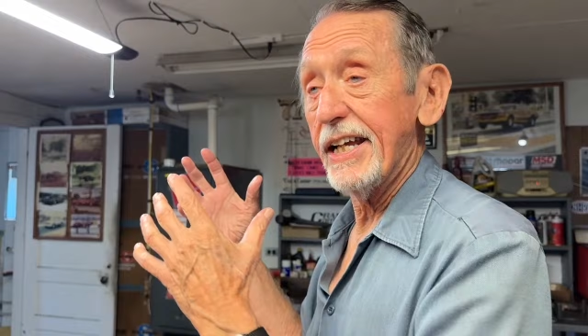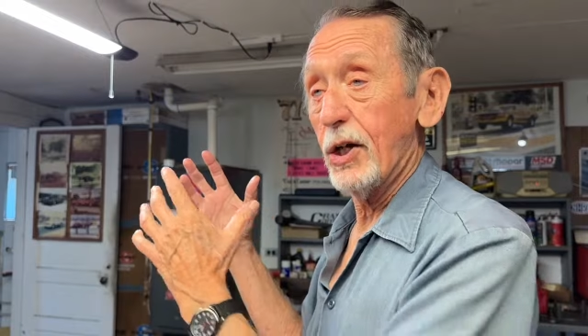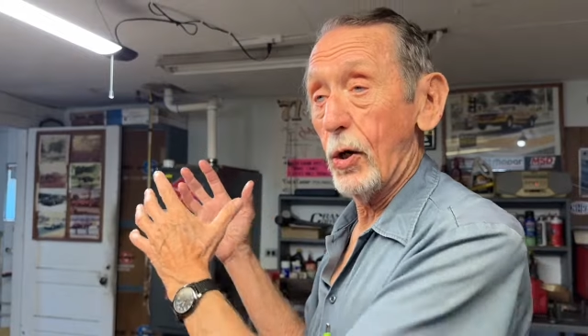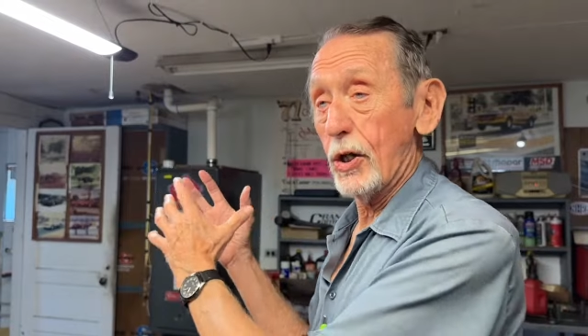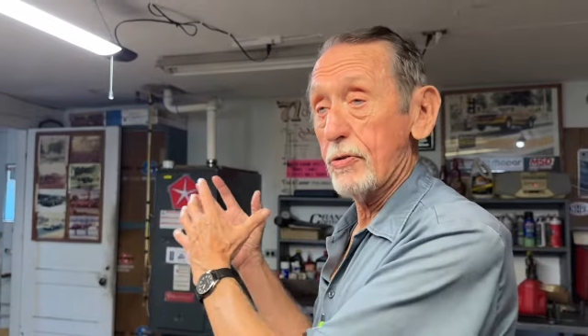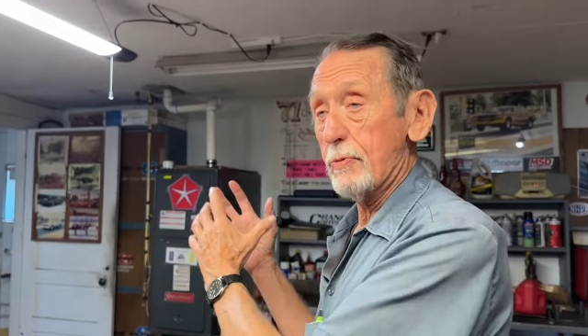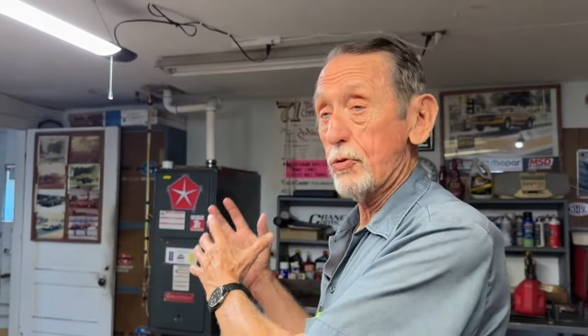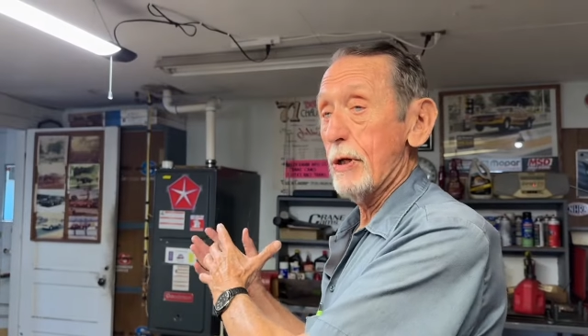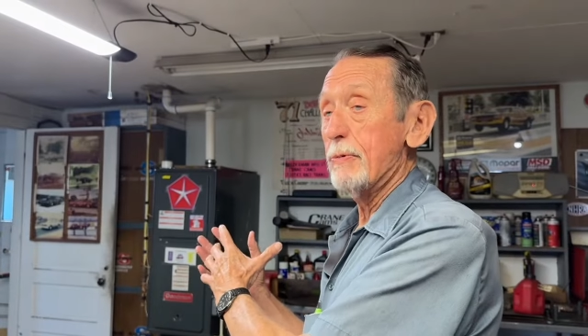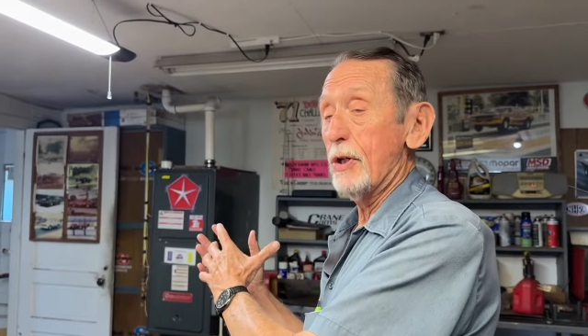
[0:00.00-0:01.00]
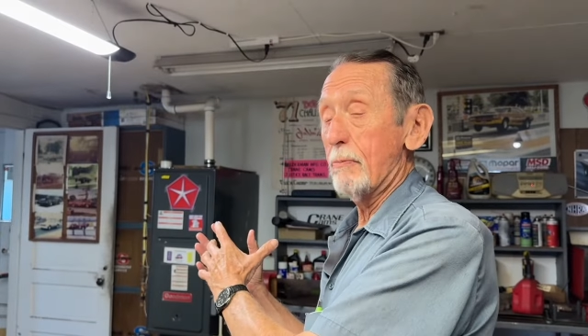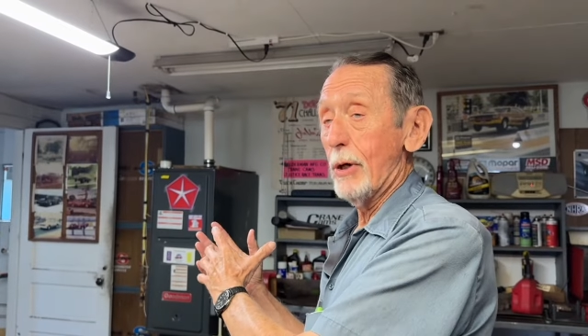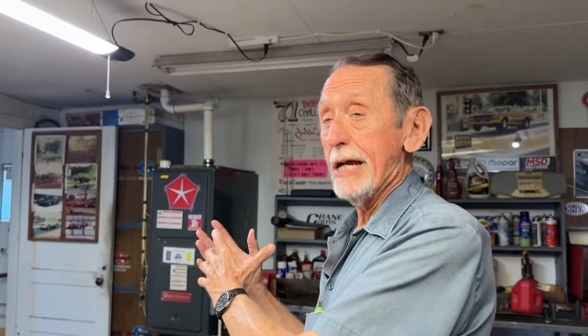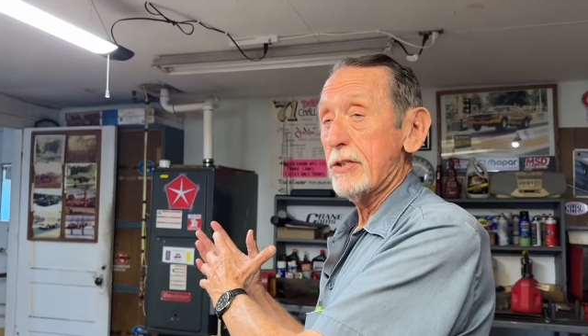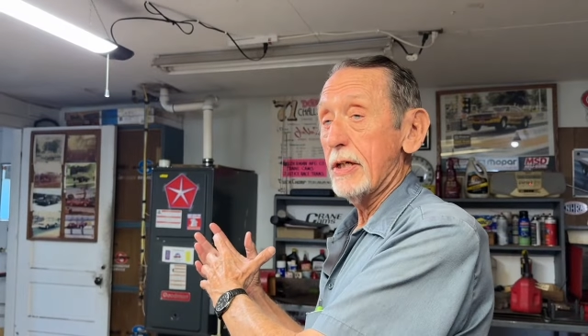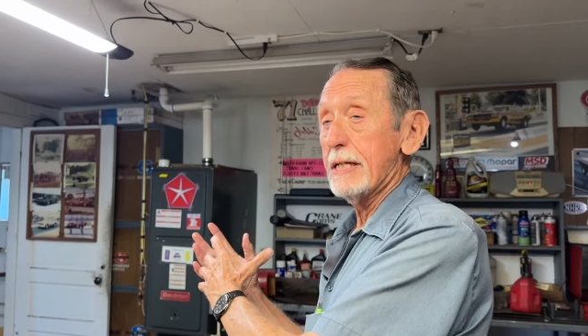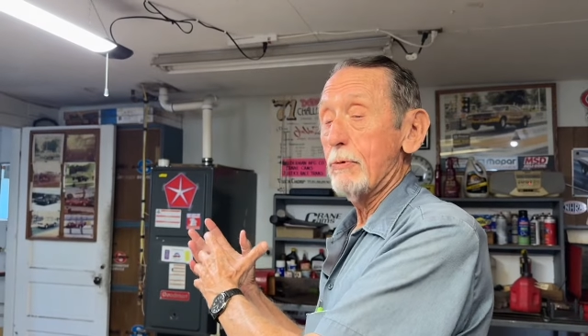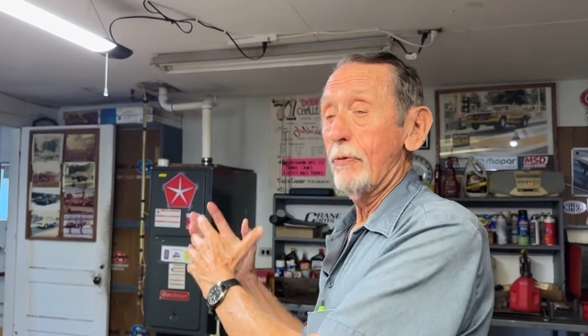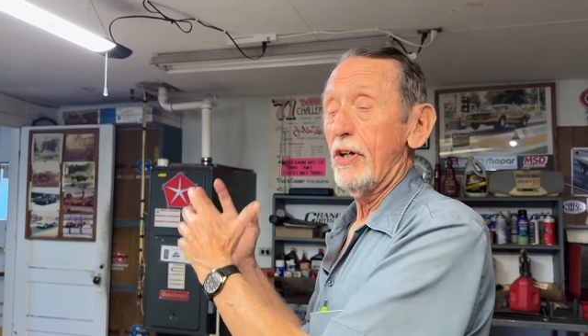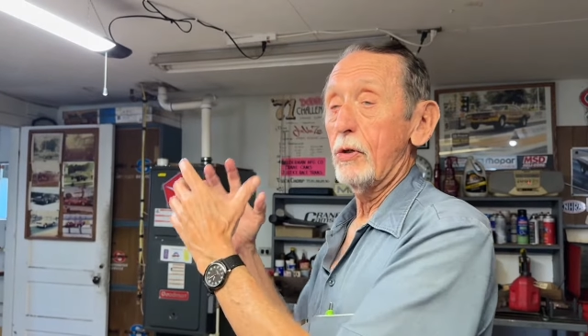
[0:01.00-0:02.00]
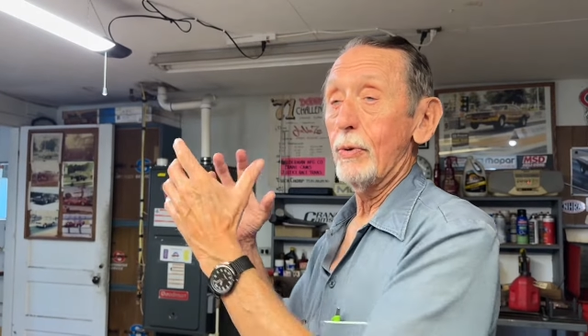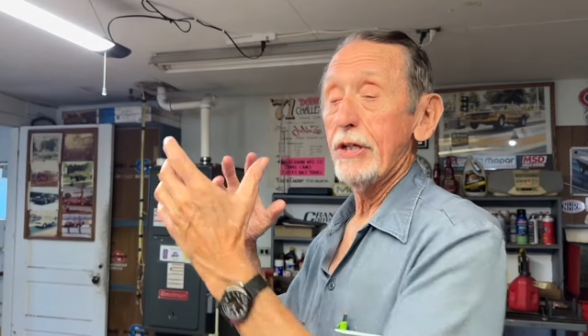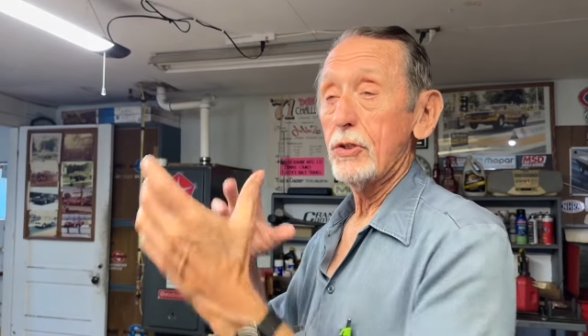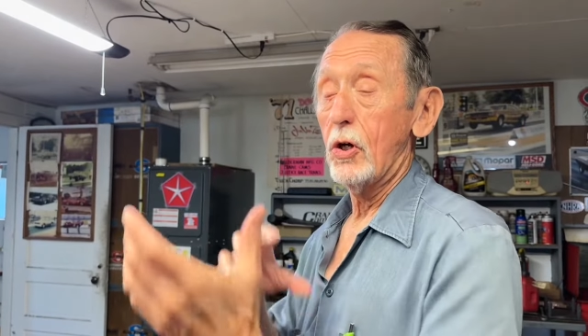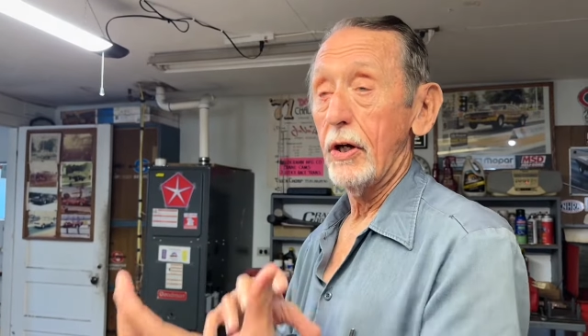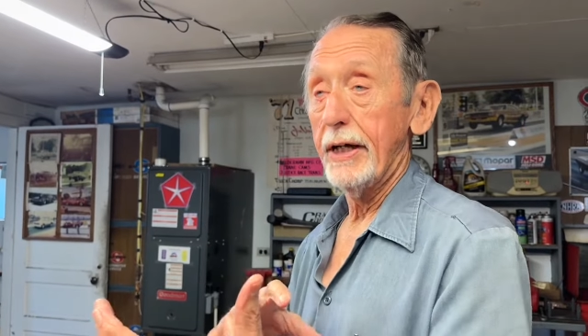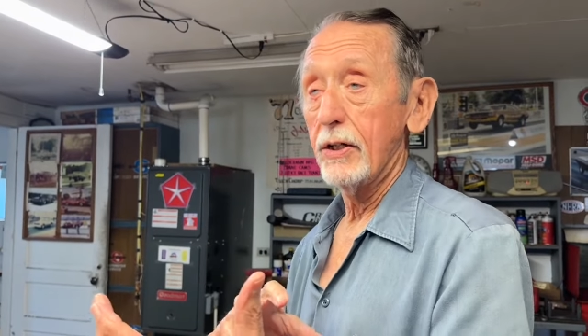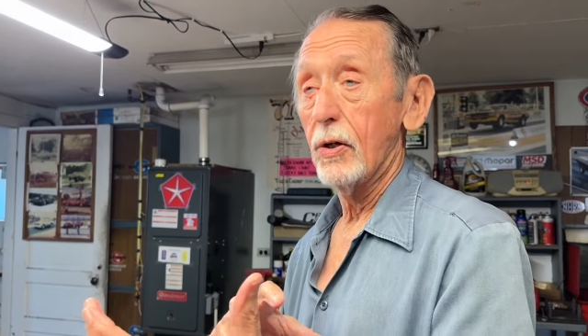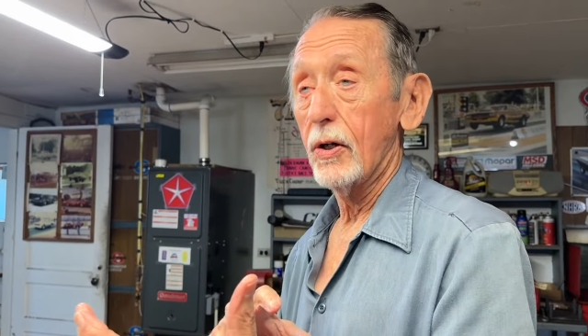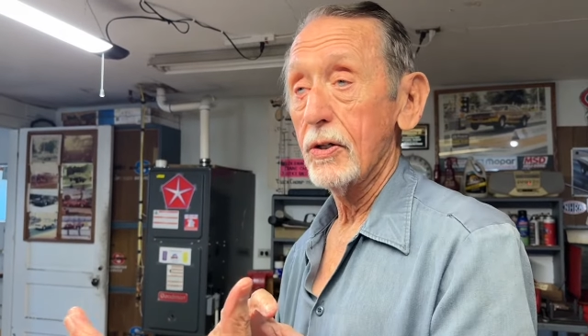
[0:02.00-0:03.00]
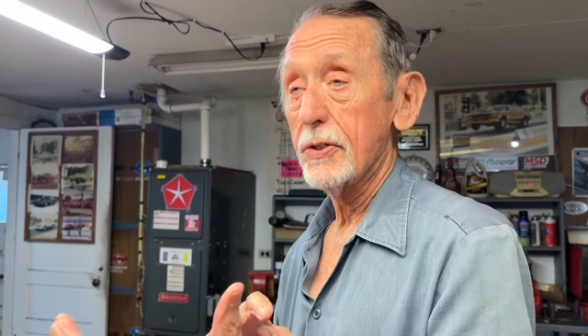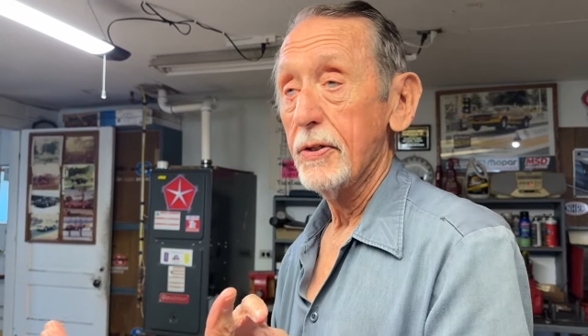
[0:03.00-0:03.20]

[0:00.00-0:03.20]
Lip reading: cars from Scribner, Nebraska come over here and race our 8 cars.